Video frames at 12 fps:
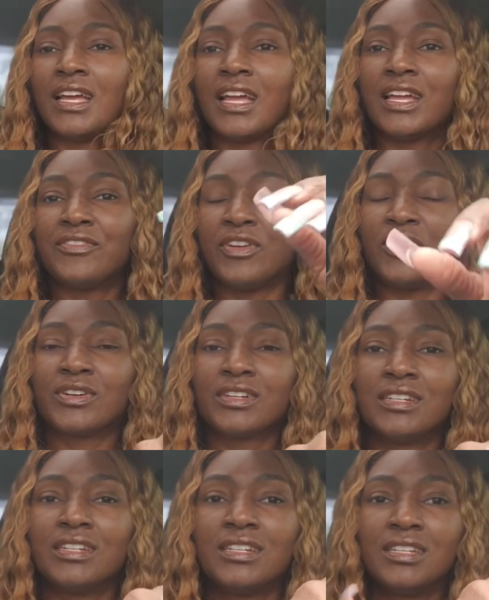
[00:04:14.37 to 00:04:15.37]
Hey
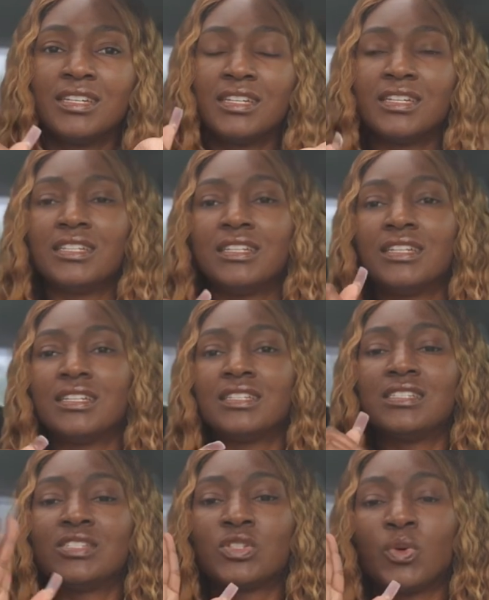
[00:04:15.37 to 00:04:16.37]
vlog, it
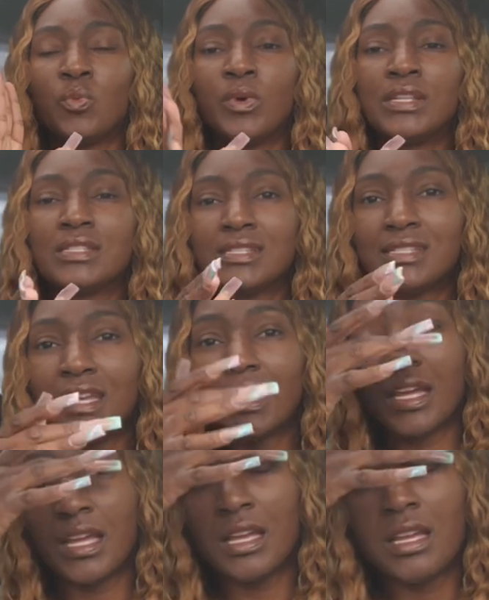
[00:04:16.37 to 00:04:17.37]
is
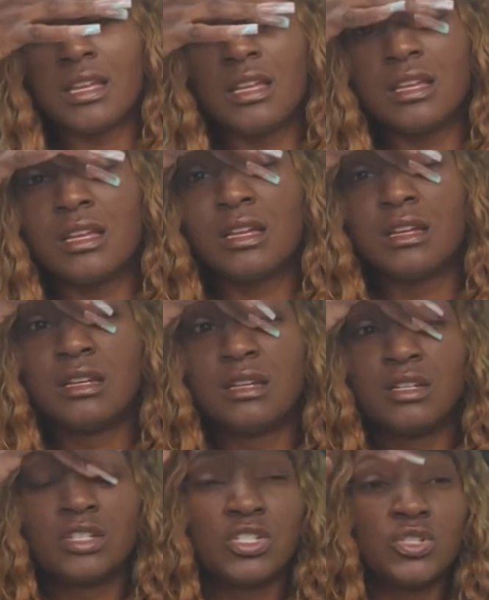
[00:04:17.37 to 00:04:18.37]
Wednesday,
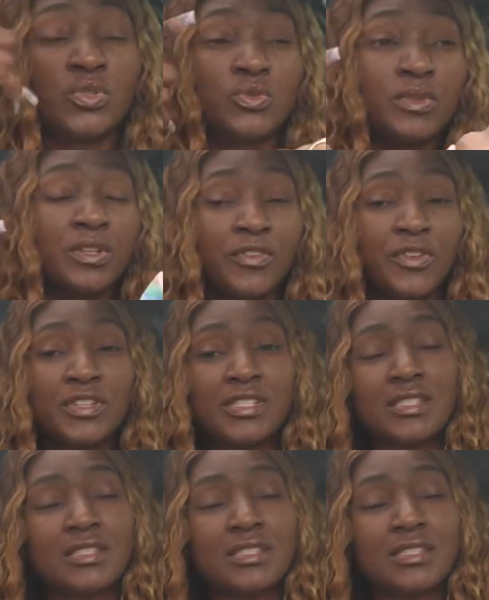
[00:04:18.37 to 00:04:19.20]
June 21st.